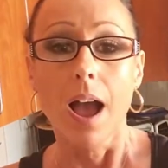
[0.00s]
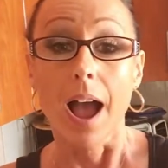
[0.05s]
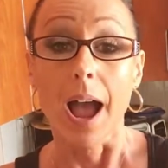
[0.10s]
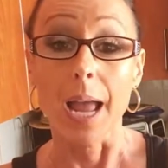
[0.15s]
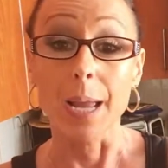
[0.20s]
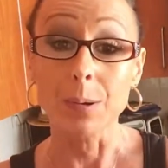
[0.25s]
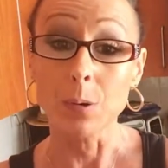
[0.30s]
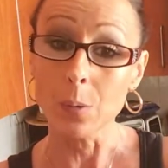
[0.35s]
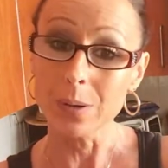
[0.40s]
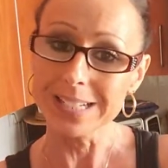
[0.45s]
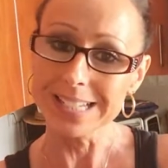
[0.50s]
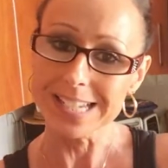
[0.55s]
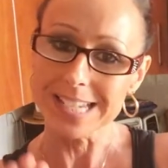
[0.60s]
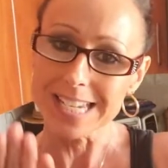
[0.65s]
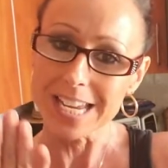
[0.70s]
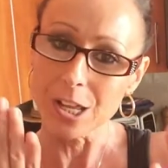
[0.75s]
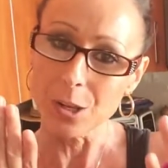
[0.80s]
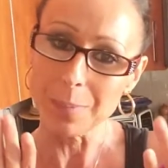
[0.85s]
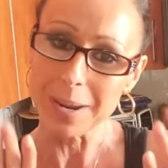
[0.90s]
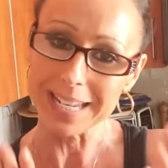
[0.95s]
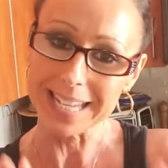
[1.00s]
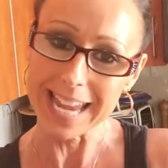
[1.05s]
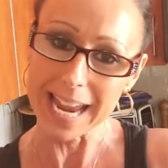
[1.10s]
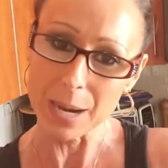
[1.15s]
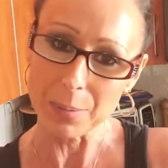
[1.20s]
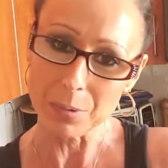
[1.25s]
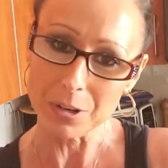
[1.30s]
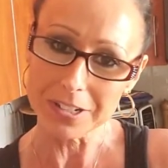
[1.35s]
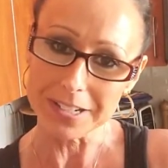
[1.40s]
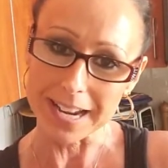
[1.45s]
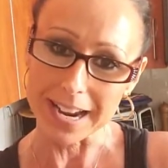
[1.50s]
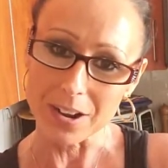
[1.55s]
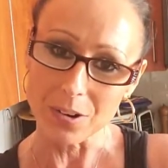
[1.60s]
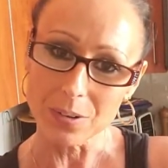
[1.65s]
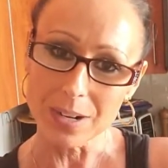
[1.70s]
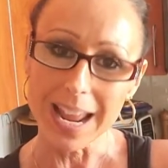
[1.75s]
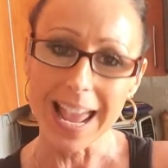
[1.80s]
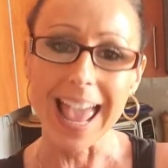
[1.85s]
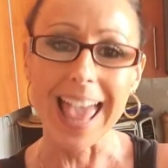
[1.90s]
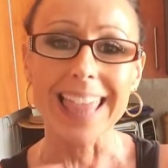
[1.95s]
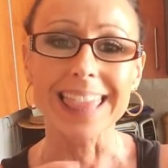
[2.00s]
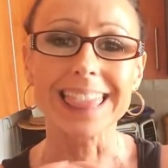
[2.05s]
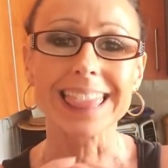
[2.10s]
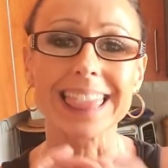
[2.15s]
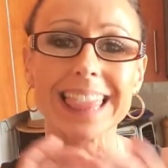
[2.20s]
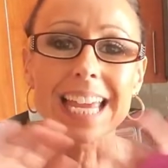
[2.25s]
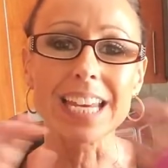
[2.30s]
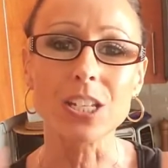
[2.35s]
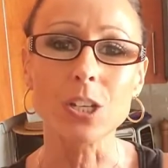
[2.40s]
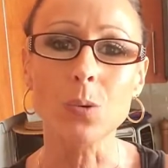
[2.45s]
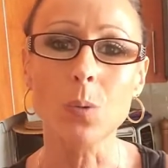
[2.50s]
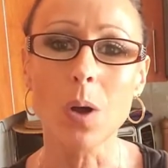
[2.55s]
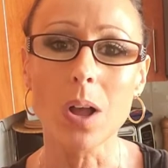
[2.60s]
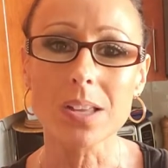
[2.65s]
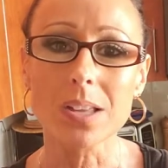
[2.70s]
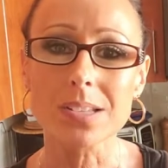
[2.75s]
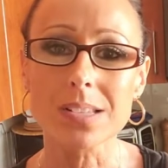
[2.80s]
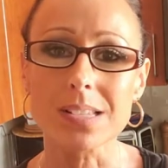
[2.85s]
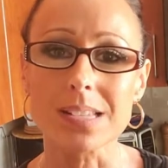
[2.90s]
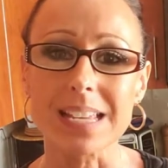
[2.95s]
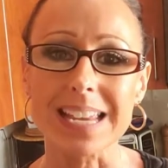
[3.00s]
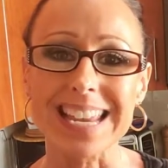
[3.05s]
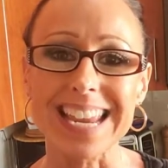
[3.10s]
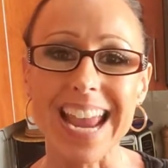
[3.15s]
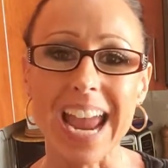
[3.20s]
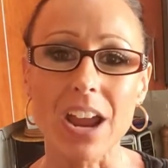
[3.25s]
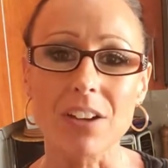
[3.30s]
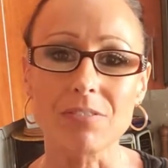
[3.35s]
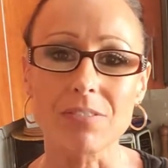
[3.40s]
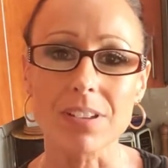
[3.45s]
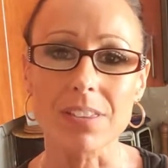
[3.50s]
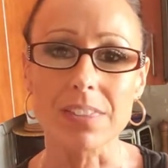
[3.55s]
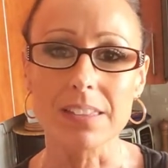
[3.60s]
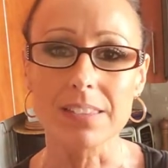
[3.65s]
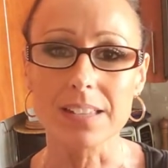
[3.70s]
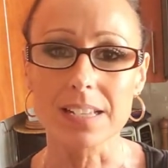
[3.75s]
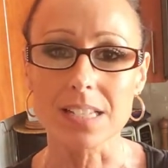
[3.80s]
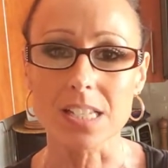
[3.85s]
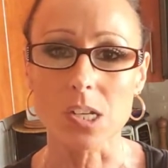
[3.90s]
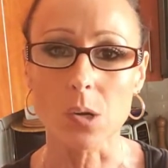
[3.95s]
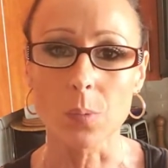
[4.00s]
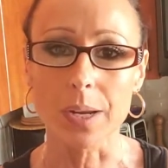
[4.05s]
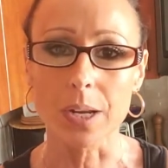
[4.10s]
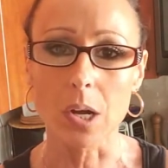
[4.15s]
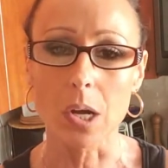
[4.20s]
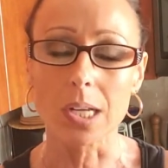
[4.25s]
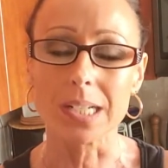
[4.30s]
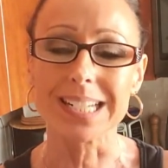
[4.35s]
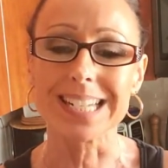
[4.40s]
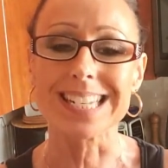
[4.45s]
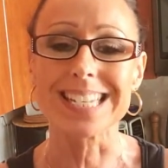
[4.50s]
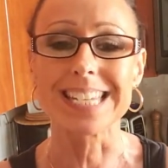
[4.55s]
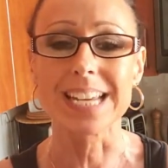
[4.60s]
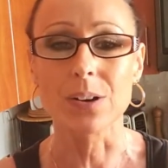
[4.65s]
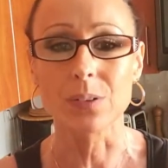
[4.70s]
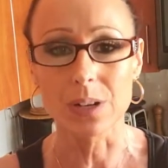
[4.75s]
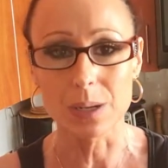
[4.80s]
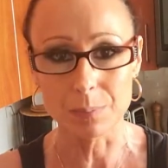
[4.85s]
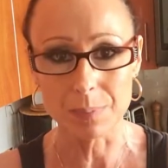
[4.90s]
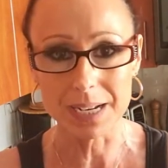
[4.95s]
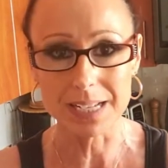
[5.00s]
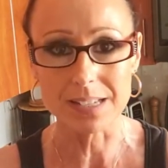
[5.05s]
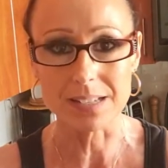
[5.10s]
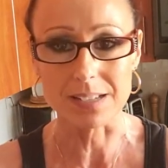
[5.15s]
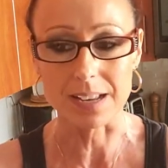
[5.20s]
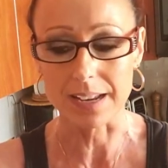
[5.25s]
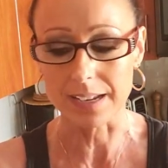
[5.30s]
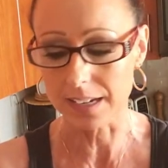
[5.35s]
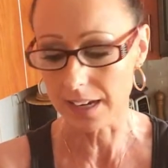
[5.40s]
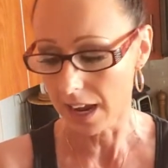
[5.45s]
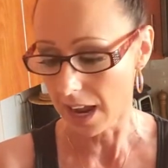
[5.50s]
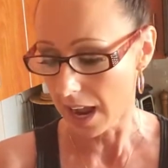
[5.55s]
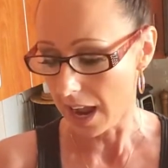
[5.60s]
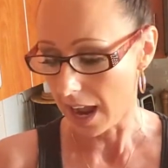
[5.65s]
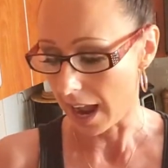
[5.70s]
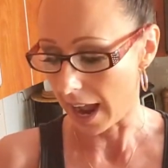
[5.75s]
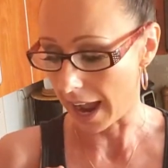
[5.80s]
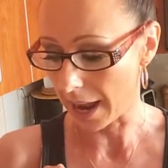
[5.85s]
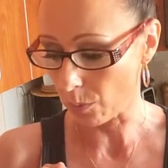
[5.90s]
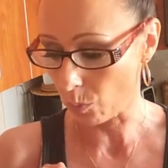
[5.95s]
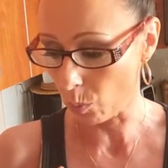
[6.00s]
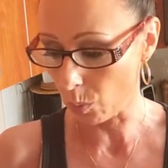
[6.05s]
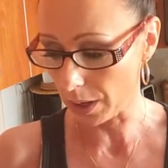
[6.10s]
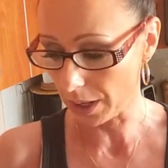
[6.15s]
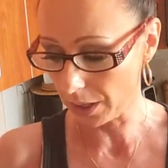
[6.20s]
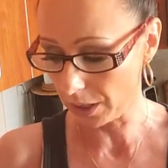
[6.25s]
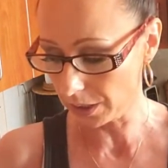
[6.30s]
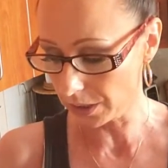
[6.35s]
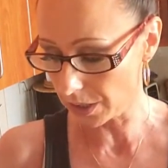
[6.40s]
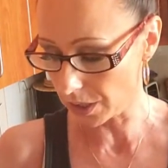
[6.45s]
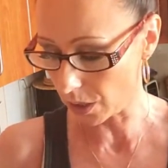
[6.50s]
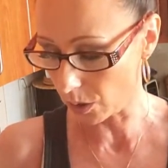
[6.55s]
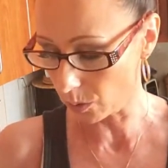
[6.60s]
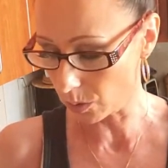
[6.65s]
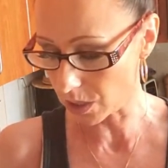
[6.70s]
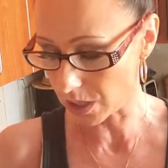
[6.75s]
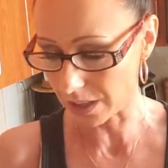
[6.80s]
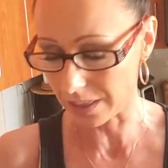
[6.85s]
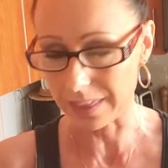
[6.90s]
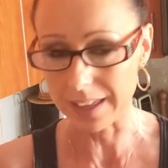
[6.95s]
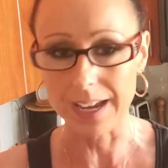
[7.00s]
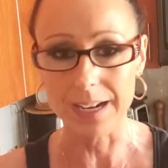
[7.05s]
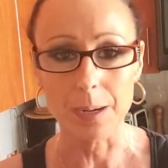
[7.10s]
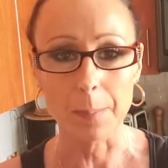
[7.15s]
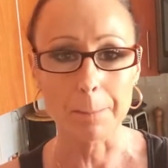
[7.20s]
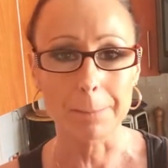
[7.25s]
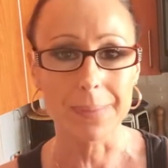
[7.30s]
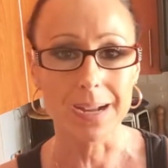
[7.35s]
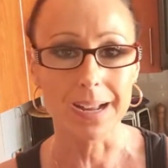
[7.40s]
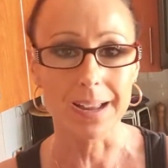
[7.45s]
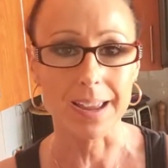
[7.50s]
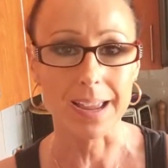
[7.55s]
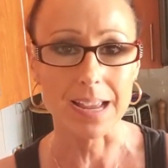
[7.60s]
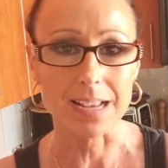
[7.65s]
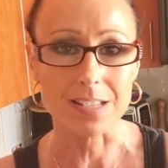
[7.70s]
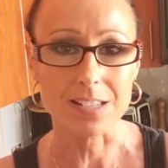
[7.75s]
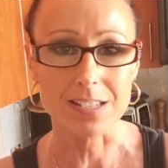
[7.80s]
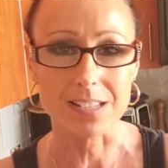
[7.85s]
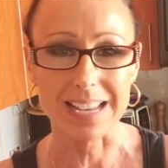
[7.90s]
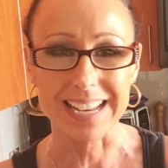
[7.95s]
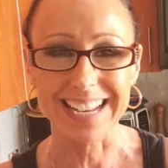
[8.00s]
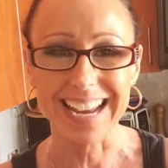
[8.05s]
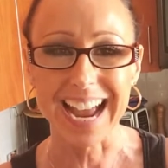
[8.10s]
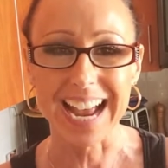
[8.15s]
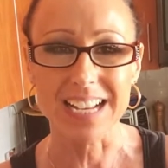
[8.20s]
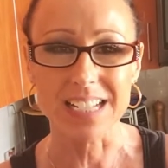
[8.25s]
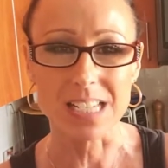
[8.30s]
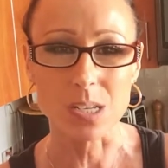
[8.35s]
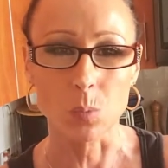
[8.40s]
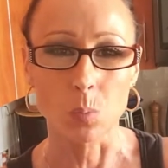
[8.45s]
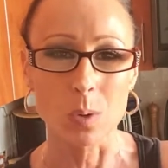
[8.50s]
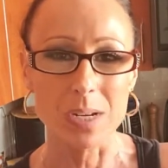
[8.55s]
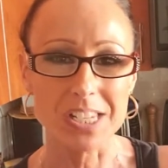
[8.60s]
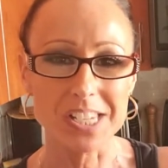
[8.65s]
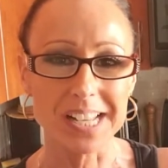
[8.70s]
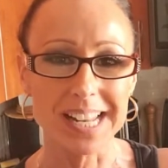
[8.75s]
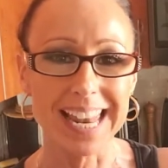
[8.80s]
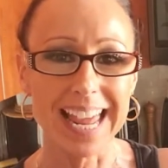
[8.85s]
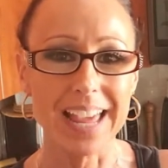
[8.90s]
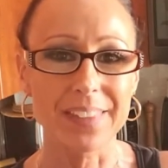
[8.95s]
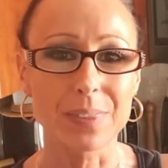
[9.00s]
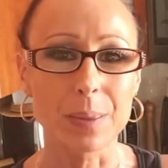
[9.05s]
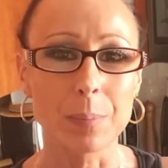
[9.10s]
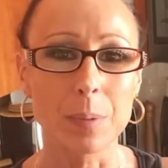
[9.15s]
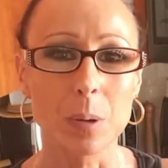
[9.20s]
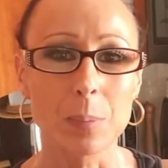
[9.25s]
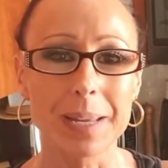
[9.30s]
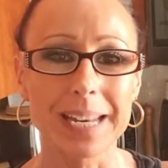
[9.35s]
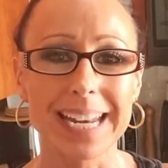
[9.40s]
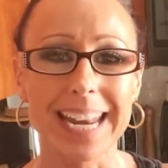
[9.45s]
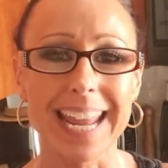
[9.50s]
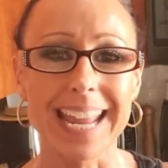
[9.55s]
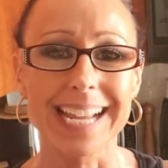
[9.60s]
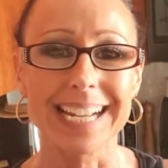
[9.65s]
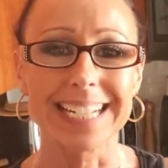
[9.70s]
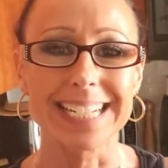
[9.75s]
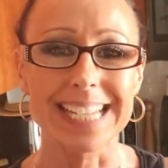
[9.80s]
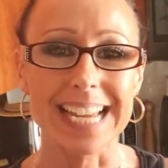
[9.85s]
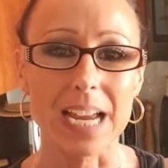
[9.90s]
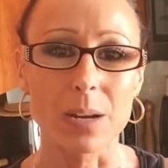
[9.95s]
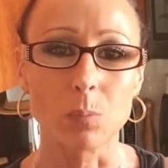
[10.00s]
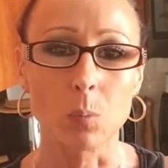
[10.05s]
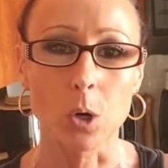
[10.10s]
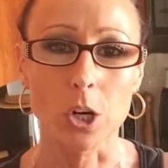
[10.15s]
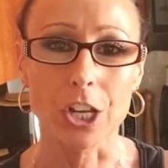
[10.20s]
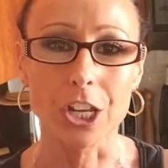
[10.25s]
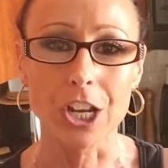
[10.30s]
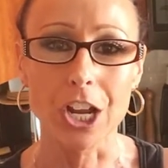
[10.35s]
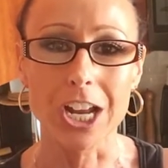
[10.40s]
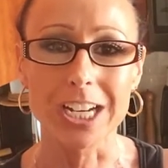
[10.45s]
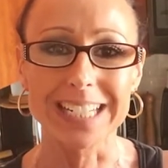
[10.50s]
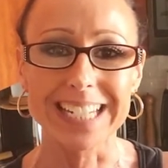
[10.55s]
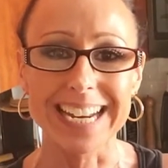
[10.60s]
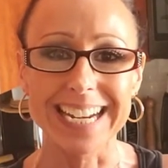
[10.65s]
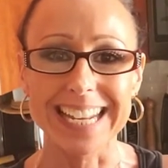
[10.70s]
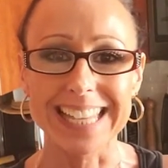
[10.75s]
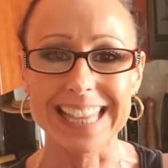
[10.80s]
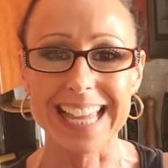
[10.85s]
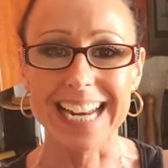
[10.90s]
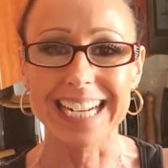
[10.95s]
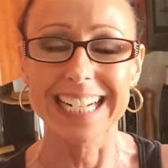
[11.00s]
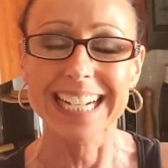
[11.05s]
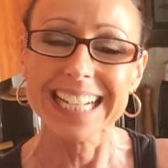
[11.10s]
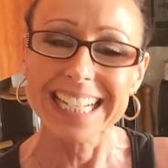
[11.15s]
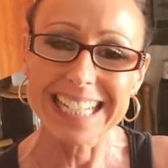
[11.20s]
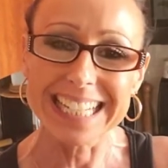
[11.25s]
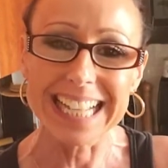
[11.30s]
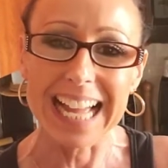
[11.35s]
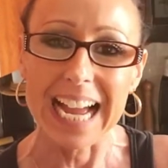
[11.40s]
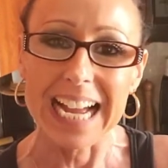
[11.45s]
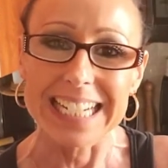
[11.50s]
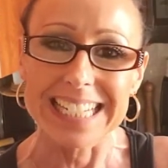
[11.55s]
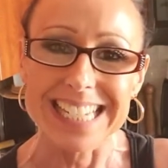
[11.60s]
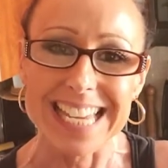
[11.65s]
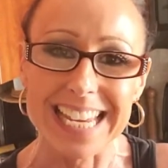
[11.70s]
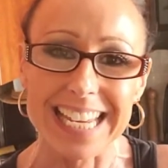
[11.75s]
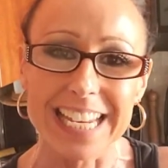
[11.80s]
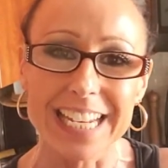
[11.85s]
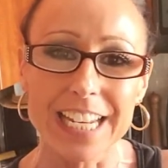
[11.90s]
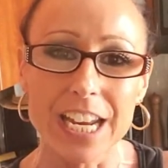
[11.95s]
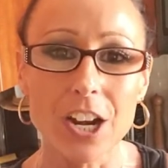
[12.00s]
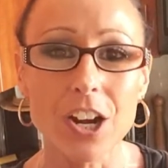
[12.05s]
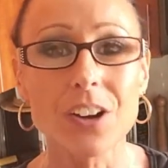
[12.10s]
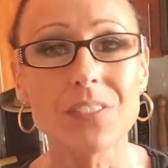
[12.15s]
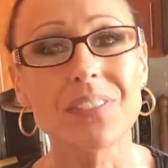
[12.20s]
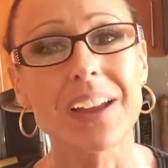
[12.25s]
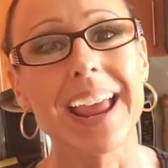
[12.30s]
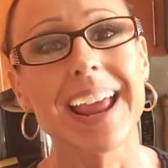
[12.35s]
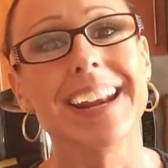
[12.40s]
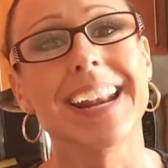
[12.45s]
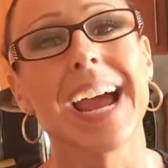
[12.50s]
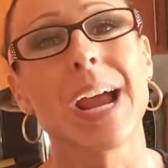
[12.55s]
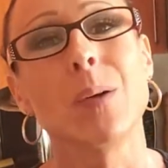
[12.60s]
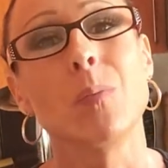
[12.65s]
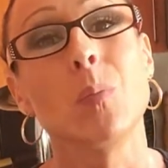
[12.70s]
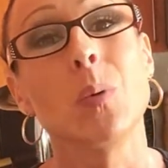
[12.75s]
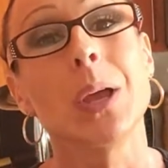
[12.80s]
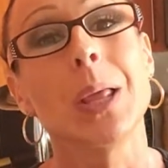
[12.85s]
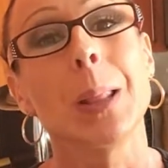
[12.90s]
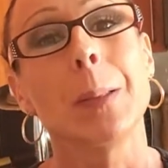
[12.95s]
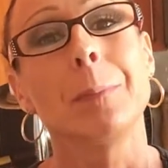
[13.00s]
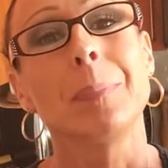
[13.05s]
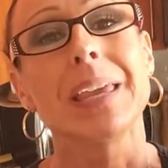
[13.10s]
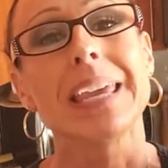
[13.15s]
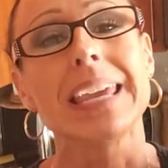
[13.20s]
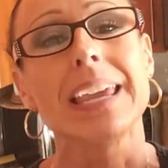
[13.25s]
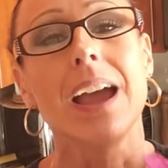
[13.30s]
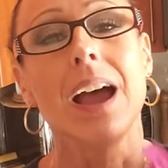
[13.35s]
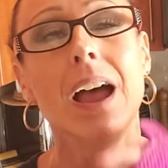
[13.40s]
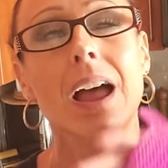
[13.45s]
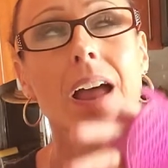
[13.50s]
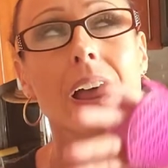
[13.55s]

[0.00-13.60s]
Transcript: I'm going to tilt my camera down and let you all see everything that's going on down in my sink. I will note that my sink has a whistle at the moment, and I'm working on getting that taken care of, and I will be